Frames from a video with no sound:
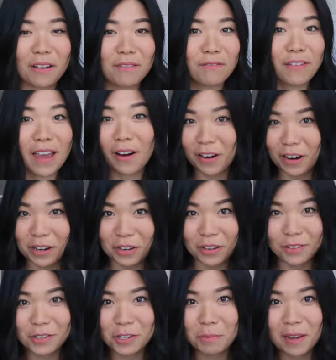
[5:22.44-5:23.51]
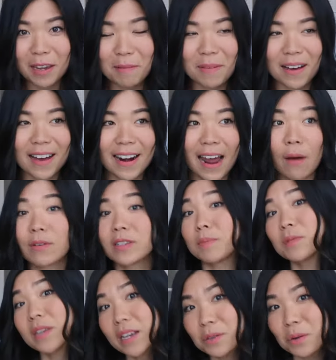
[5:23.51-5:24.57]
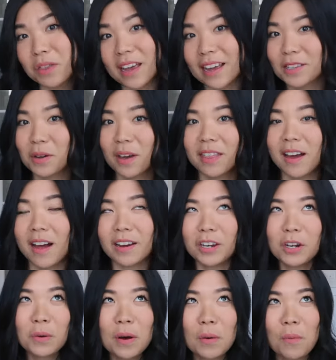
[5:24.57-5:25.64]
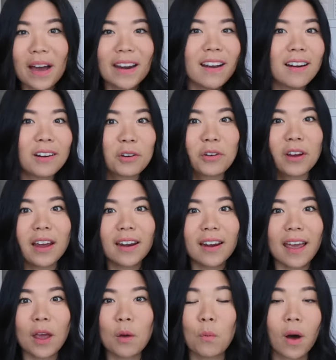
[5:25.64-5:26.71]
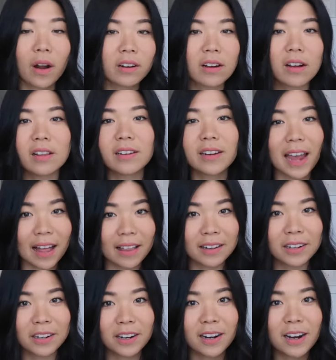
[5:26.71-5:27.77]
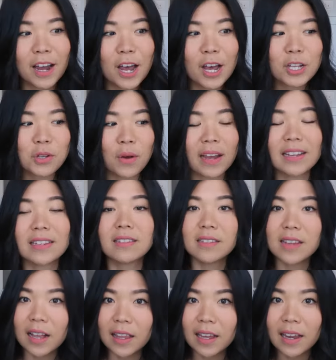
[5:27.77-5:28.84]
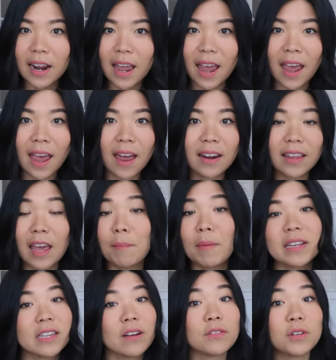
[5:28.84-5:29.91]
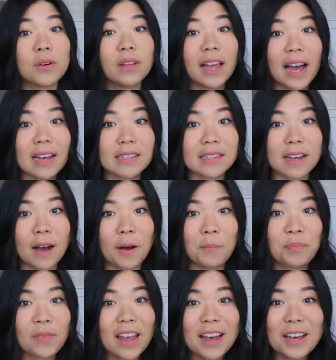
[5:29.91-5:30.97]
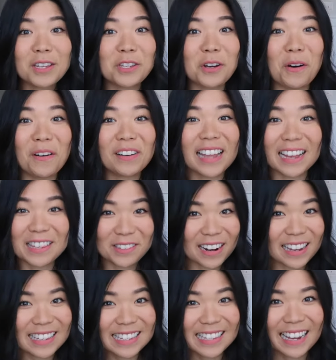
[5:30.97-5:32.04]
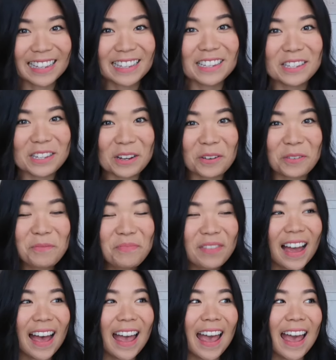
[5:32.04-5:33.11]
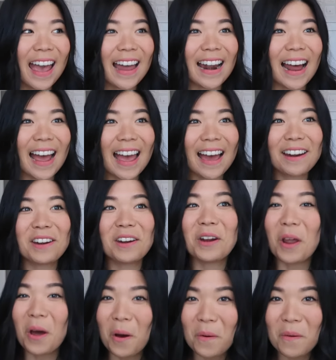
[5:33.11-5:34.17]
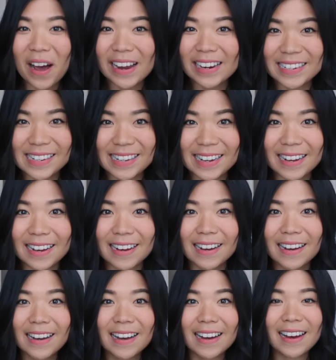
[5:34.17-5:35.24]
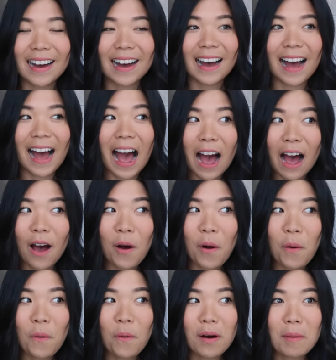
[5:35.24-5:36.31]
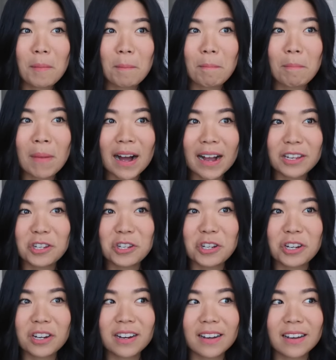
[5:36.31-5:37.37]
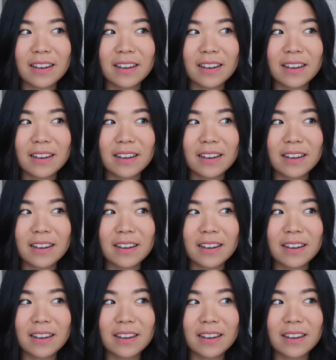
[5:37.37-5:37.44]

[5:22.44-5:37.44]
very new to me, but I was obsessed with it. So I thought, you know what, why not create a watercolor calendar so I could sell it and get myself to Alaska. So that's what I decided to do. And I had no idea how much